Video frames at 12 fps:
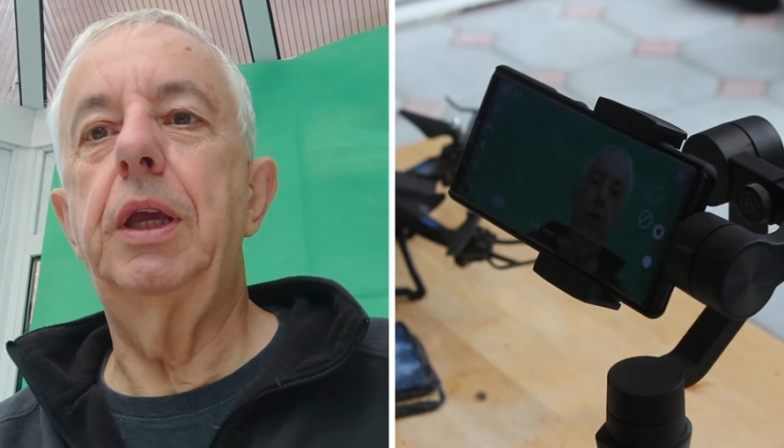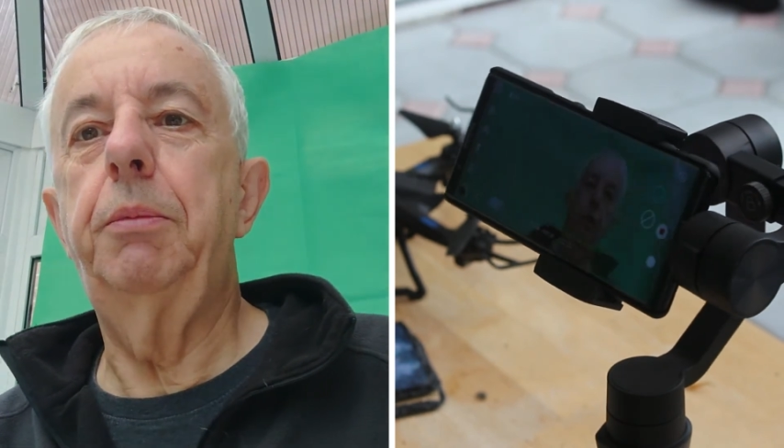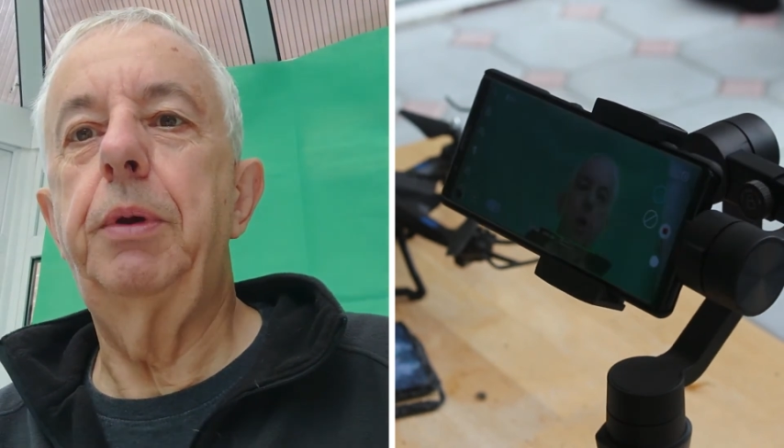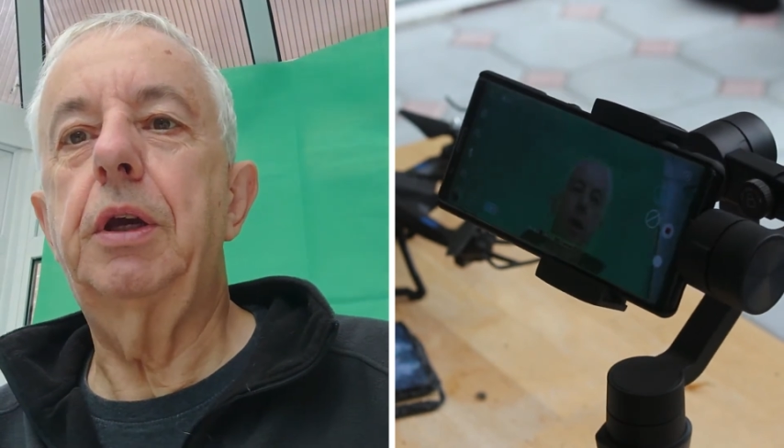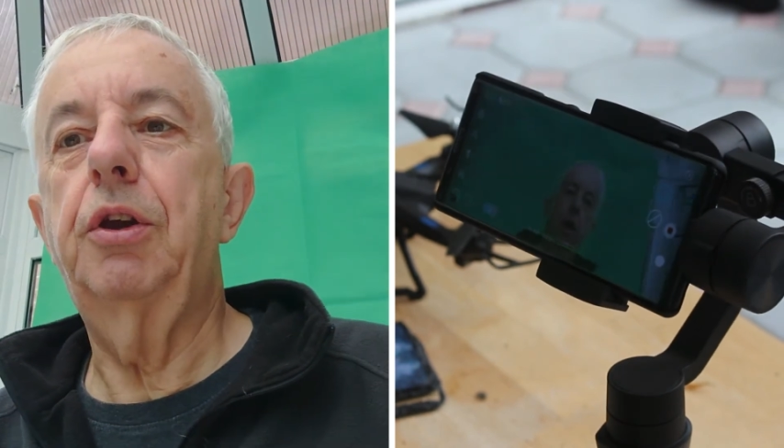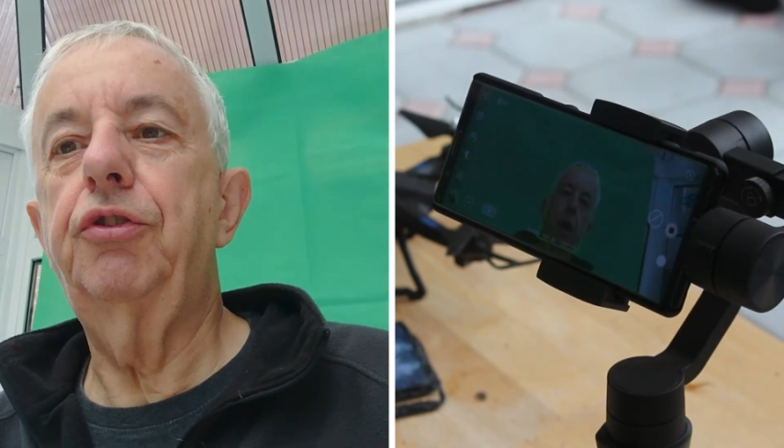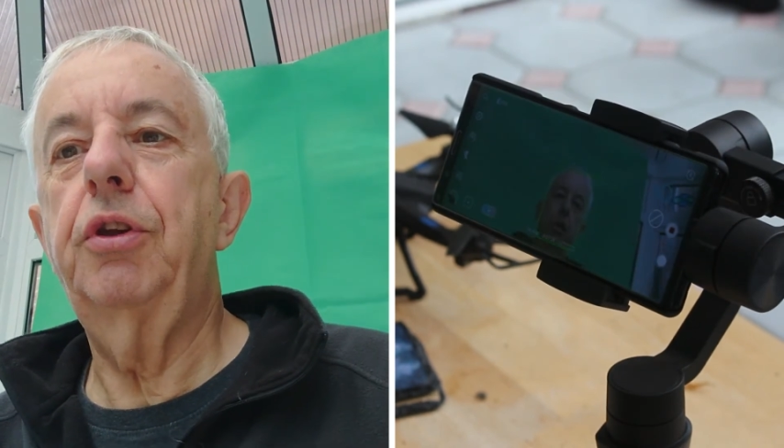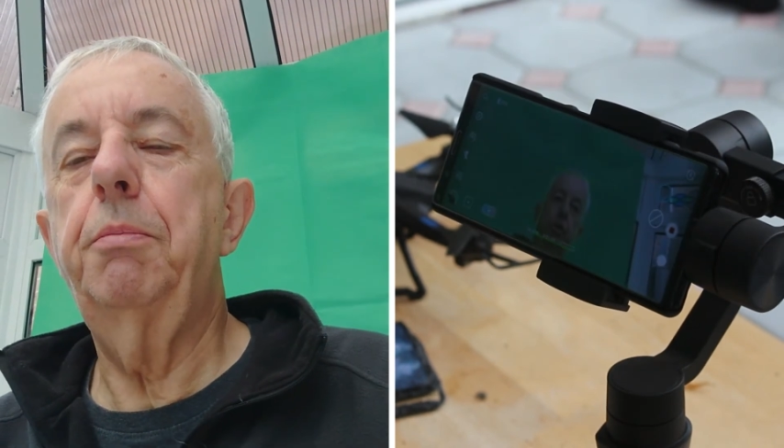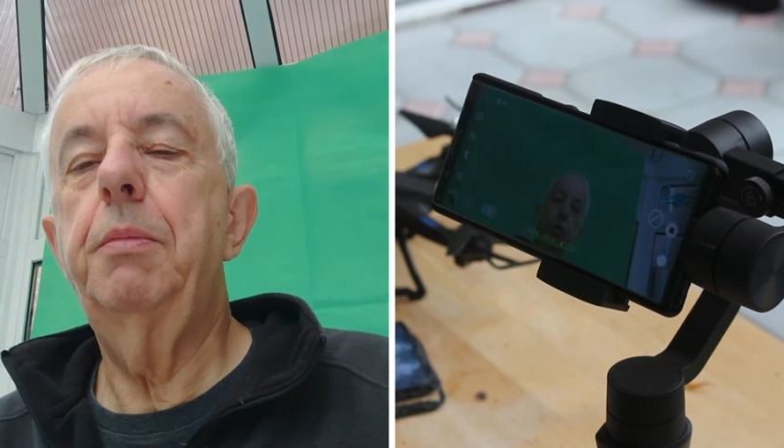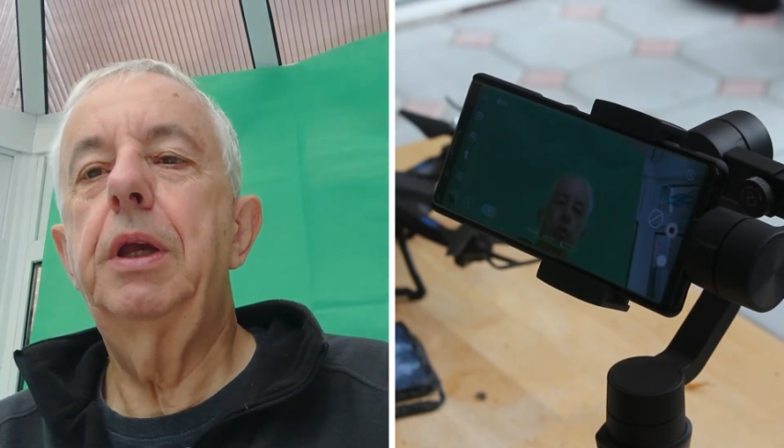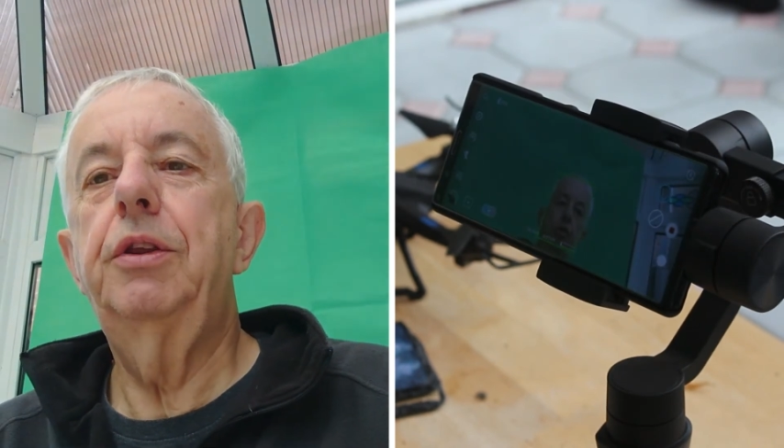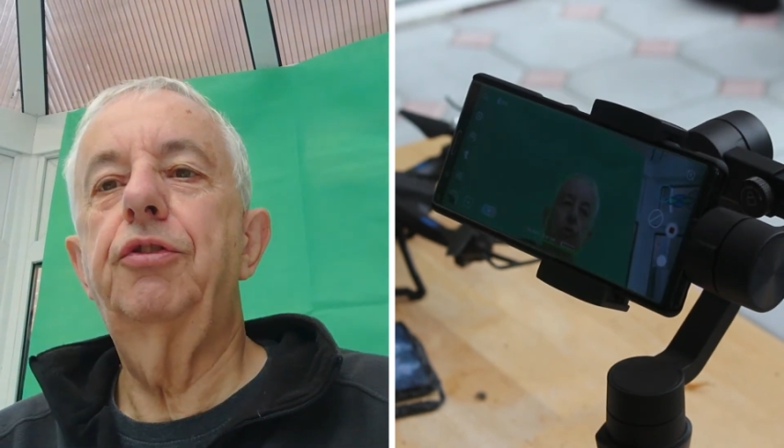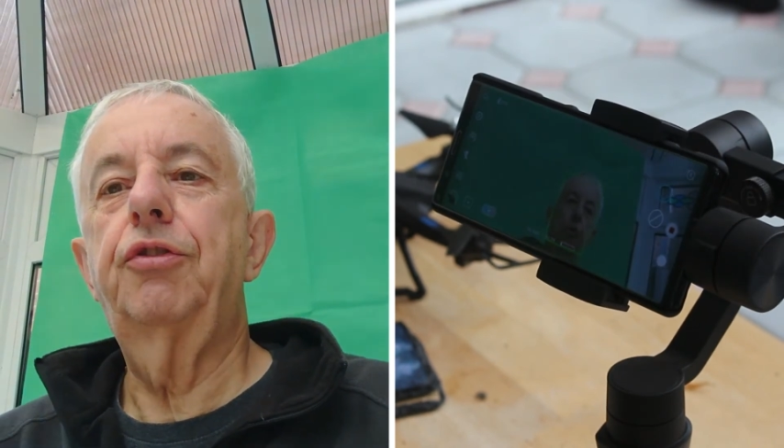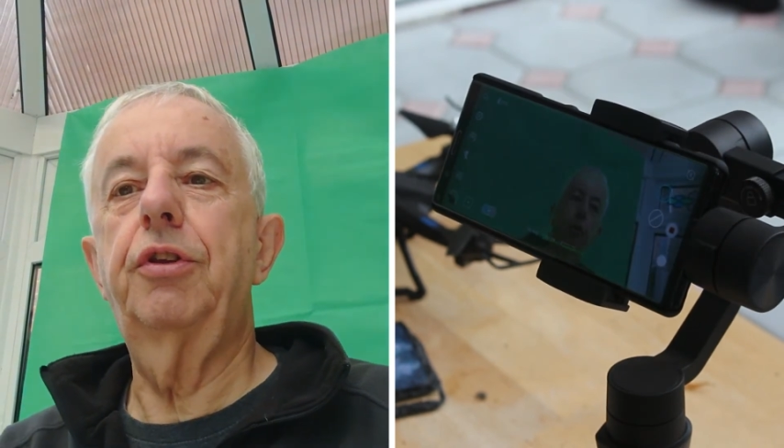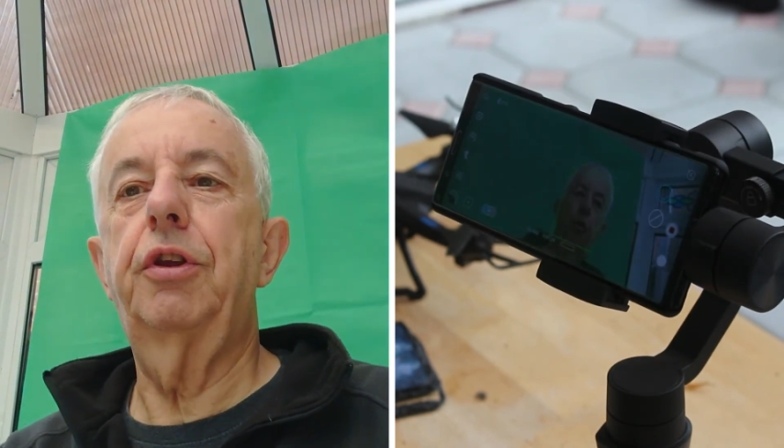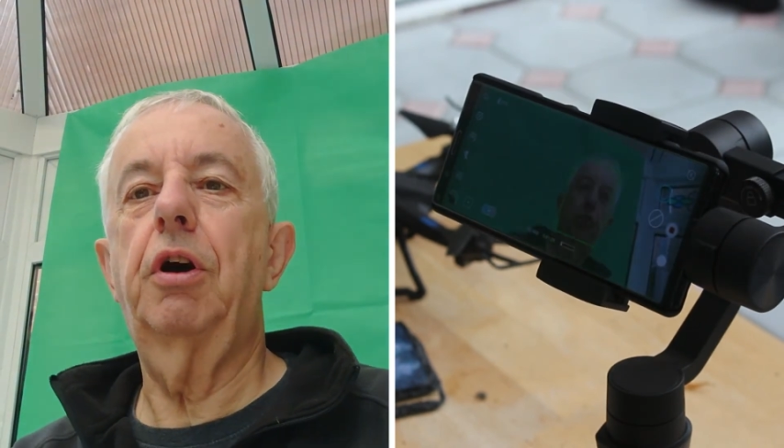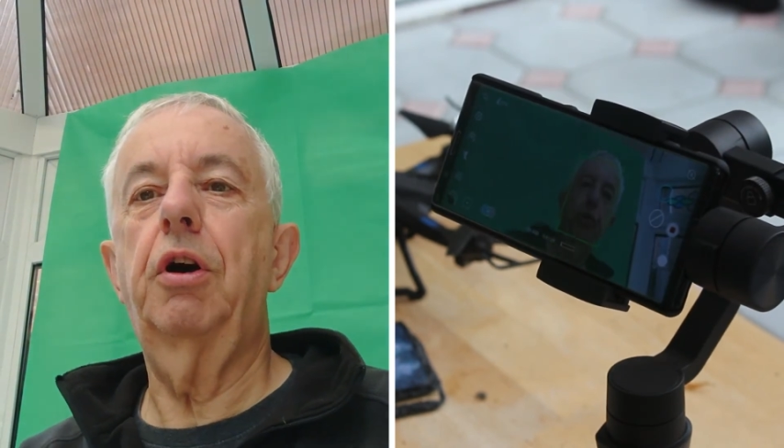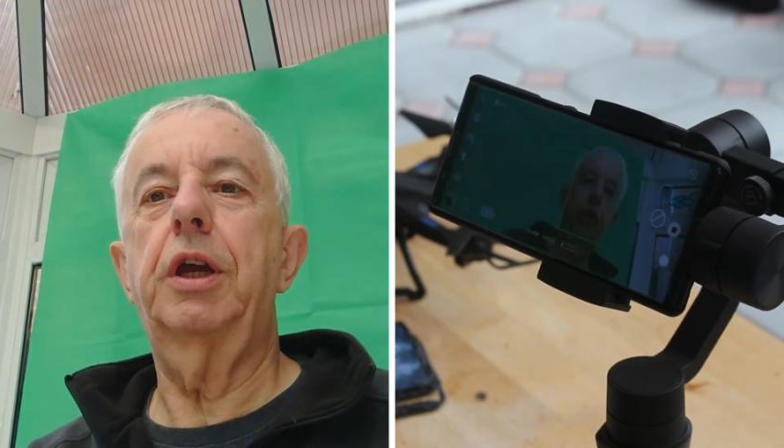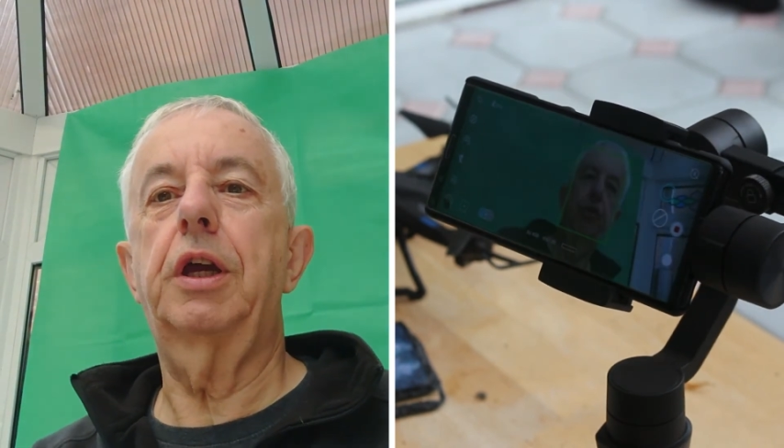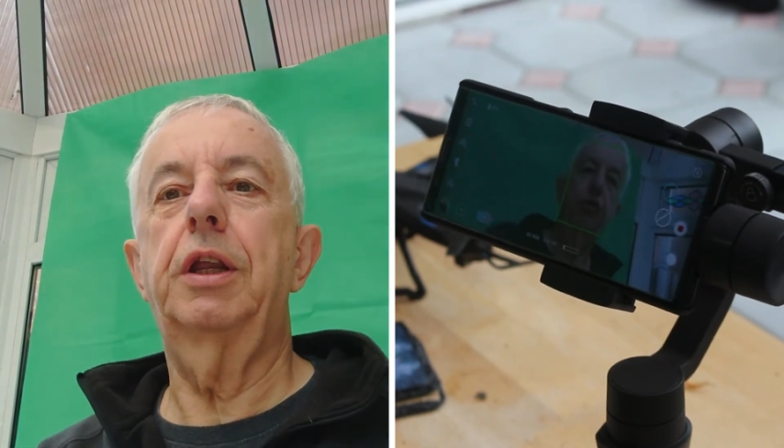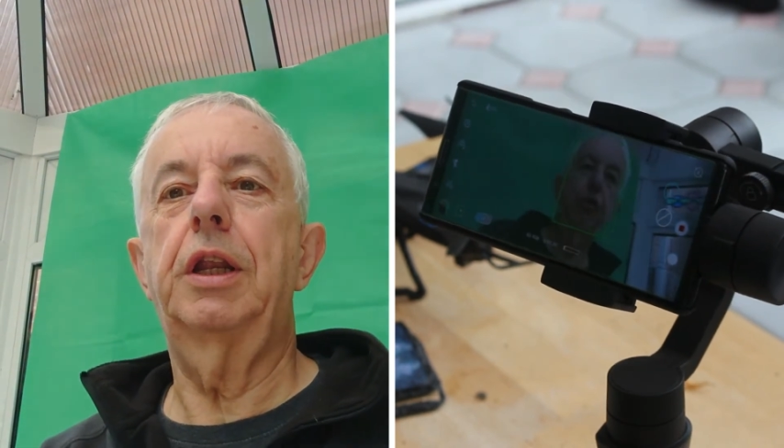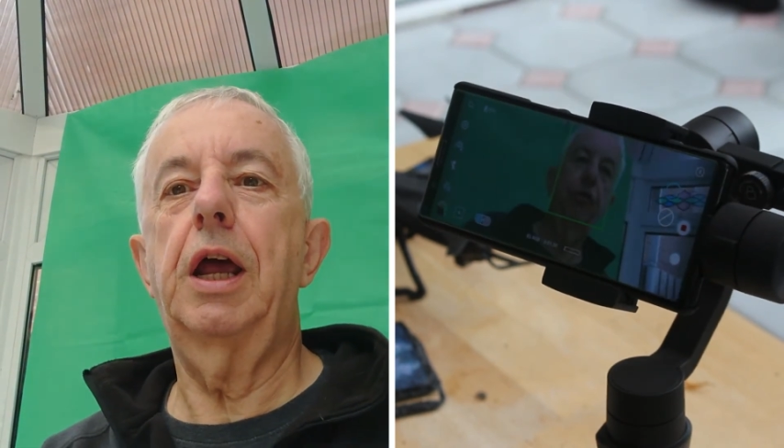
because it means that I can